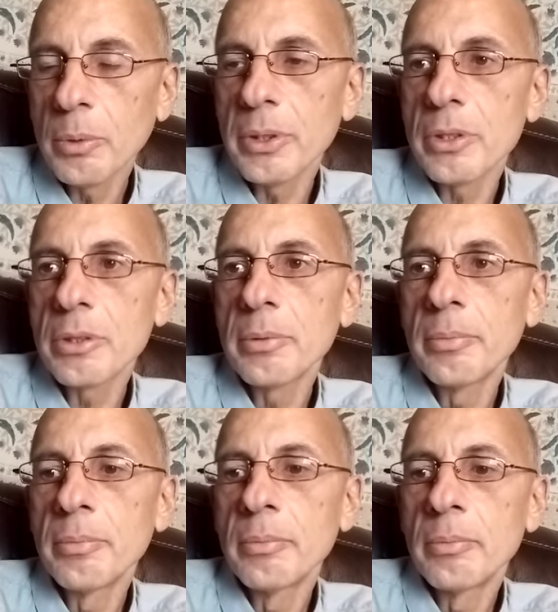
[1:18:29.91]
When there's
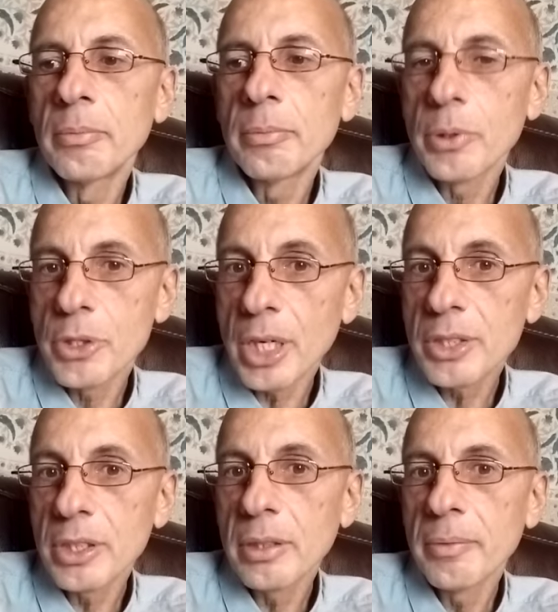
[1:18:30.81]

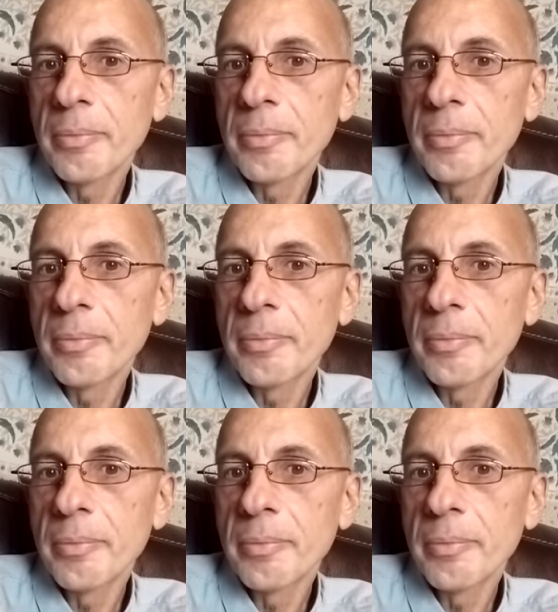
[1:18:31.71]
projection,